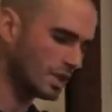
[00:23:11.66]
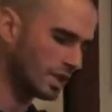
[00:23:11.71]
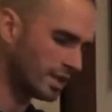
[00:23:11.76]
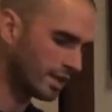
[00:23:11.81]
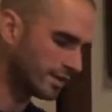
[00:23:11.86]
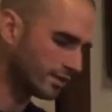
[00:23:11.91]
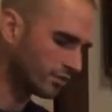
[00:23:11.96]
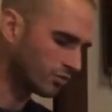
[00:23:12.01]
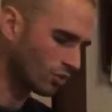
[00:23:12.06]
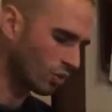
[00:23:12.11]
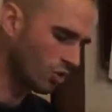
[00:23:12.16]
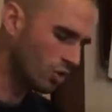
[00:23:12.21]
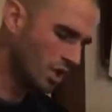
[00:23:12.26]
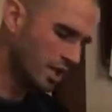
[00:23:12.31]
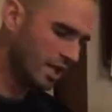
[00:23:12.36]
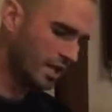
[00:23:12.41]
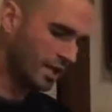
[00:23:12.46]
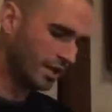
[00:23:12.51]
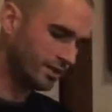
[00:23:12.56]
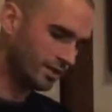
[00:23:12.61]
And so
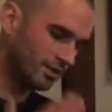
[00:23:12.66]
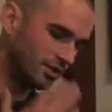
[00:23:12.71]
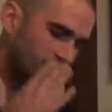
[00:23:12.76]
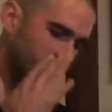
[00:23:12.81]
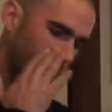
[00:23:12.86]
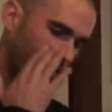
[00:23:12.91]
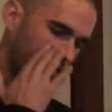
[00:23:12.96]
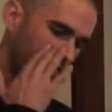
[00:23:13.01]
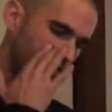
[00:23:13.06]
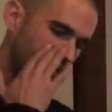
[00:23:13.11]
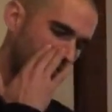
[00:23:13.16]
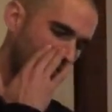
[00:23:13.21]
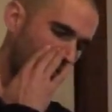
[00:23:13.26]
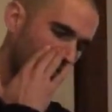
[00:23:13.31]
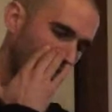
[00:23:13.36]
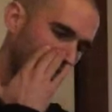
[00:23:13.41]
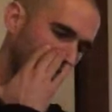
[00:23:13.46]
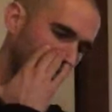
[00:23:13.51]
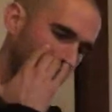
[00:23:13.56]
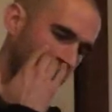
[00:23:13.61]
this is very
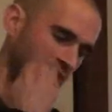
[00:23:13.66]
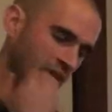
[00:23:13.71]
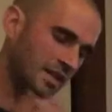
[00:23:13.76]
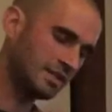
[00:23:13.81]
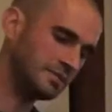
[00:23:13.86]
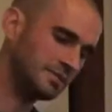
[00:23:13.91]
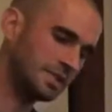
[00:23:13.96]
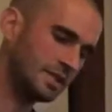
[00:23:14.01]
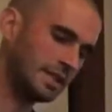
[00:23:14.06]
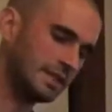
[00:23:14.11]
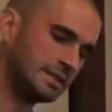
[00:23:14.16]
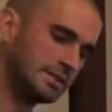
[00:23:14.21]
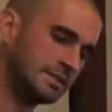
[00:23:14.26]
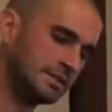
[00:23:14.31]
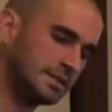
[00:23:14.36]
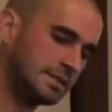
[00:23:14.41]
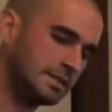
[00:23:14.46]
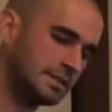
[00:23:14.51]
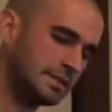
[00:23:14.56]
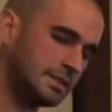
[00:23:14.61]
strong in Zen. And
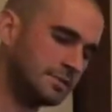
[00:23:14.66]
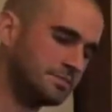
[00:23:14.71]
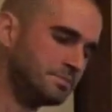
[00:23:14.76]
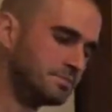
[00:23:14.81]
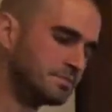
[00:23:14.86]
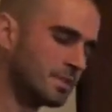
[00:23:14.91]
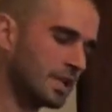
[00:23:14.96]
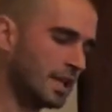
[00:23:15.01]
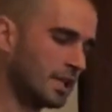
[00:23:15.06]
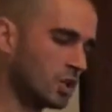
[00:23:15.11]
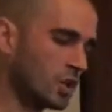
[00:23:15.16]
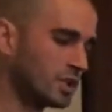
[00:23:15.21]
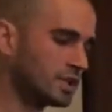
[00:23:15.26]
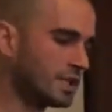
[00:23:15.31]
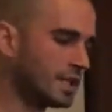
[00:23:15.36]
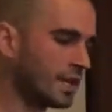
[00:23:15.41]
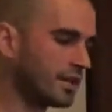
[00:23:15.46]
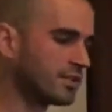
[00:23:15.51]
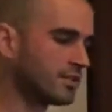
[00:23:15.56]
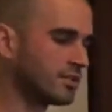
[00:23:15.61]
uh,
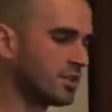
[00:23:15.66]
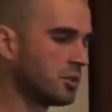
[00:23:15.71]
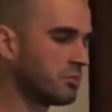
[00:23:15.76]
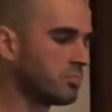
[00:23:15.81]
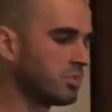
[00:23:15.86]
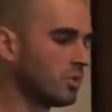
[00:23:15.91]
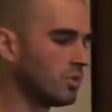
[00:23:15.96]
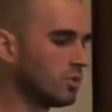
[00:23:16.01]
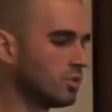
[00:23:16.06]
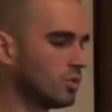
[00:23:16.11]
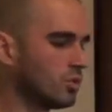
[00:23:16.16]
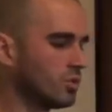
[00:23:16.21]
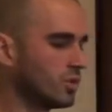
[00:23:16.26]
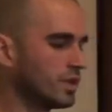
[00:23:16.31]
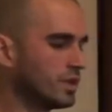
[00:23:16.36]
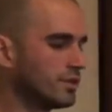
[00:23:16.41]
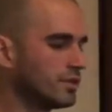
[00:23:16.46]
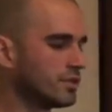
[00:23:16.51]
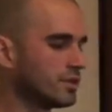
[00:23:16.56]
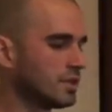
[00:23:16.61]
another example
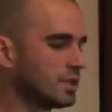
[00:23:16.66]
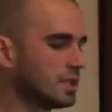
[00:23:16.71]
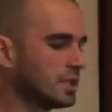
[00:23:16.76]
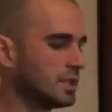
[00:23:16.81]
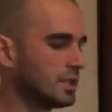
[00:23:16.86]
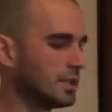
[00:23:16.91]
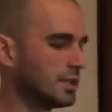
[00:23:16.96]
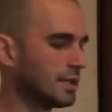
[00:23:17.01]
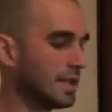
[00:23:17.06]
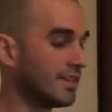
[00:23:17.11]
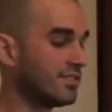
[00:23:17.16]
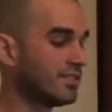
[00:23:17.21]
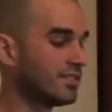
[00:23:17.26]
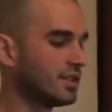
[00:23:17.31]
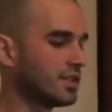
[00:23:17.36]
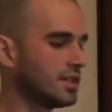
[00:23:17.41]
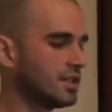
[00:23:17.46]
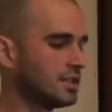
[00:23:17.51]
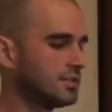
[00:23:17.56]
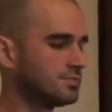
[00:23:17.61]
is uh,
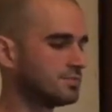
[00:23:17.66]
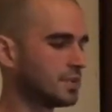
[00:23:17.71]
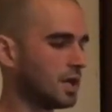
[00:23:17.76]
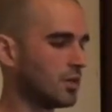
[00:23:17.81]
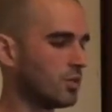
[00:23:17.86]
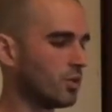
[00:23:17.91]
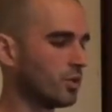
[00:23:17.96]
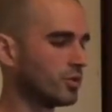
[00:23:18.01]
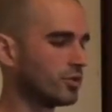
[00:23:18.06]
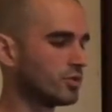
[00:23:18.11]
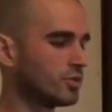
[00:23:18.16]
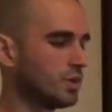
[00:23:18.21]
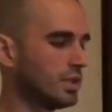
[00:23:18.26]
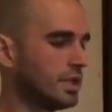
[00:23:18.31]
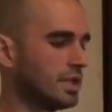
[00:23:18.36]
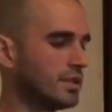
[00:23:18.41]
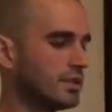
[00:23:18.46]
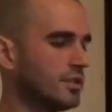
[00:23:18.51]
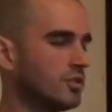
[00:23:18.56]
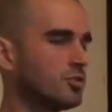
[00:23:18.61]
last year I was
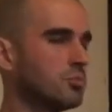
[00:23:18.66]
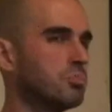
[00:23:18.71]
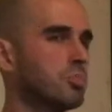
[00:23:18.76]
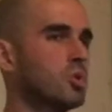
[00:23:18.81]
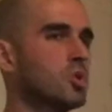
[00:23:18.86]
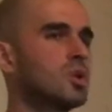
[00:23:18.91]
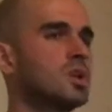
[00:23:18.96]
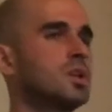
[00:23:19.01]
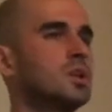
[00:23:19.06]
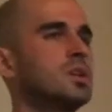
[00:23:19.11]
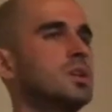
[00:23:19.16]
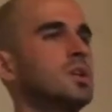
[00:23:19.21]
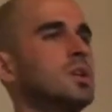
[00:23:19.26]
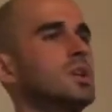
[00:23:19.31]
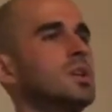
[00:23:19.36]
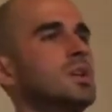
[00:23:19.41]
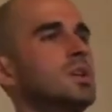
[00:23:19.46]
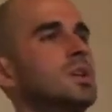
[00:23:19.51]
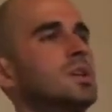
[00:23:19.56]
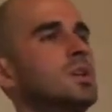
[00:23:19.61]
reading this book
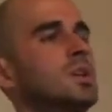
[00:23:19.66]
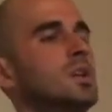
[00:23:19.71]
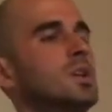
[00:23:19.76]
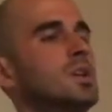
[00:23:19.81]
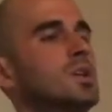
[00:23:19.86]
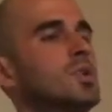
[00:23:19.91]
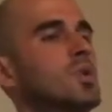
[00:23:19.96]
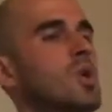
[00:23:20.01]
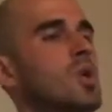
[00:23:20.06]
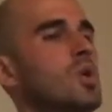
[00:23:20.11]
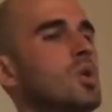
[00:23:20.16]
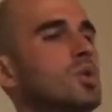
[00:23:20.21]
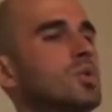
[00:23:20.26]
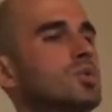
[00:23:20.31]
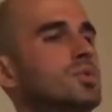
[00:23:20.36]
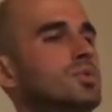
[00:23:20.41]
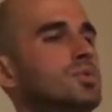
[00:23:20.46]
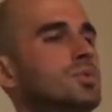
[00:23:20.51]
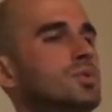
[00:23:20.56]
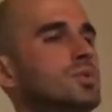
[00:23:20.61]

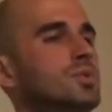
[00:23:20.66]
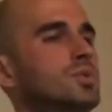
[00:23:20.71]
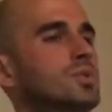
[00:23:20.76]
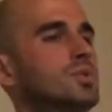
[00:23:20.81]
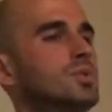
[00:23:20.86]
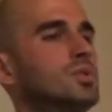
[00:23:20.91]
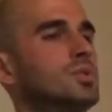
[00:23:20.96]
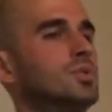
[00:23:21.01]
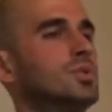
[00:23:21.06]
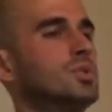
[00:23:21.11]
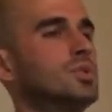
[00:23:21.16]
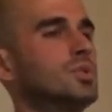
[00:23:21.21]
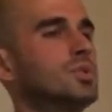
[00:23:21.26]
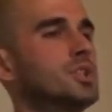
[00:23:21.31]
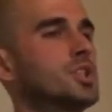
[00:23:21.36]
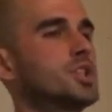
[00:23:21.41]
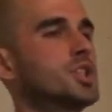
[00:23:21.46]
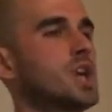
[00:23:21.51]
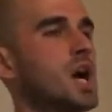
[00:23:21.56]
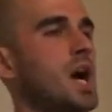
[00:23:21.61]
called uh,
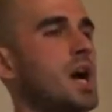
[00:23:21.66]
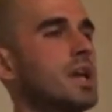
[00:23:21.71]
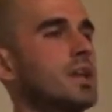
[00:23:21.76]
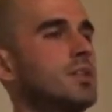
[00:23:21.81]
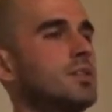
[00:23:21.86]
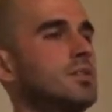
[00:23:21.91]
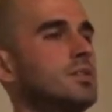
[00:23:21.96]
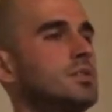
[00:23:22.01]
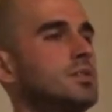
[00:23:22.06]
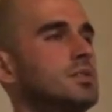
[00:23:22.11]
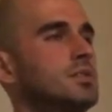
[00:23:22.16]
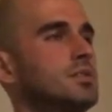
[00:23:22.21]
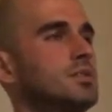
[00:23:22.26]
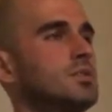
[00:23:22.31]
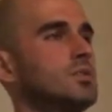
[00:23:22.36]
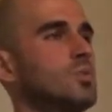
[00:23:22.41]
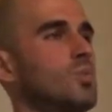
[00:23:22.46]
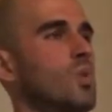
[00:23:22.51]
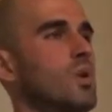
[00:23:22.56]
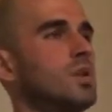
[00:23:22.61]
Shine
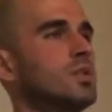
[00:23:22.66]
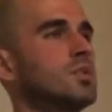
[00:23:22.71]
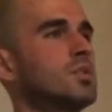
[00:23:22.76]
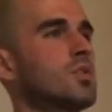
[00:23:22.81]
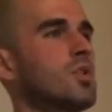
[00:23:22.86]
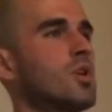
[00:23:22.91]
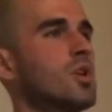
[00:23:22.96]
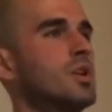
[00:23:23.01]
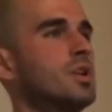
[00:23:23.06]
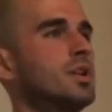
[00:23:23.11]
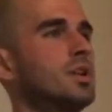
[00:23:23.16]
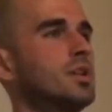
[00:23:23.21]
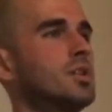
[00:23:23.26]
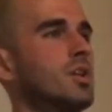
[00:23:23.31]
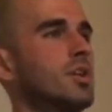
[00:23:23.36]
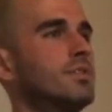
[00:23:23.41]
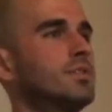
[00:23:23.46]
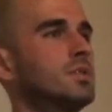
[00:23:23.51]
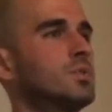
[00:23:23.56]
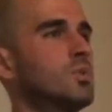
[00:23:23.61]
one
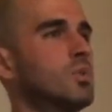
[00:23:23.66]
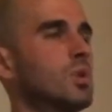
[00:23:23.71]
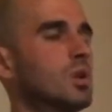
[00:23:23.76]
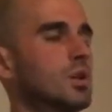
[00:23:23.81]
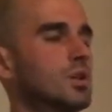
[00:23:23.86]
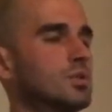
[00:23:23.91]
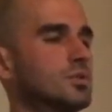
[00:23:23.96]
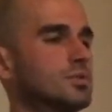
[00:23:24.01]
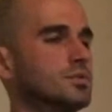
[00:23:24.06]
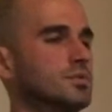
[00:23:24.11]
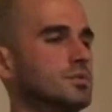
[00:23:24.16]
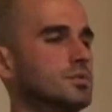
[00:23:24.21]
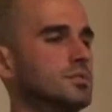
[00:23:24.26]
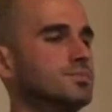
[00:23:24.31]
corner of the world.